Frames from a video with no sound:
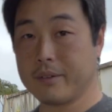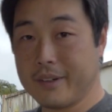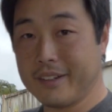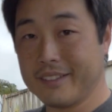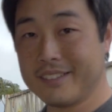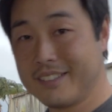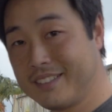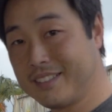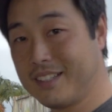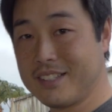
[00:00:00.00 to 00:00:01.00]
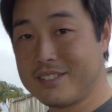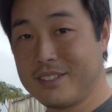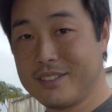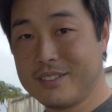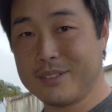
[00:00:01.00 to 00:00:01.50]
All right, last
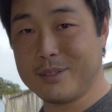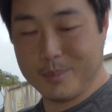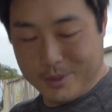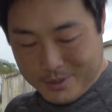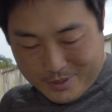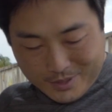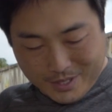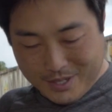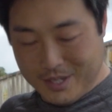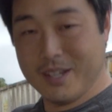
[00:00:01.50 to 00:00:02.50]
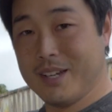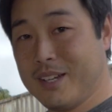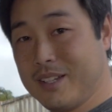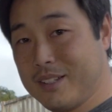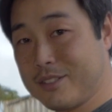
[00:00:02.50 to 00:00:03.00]
end, hunting bow.
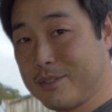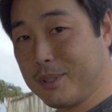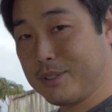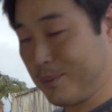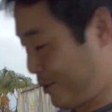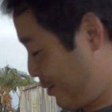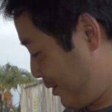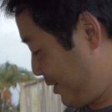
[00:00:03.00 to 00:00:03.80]
Let's make some strong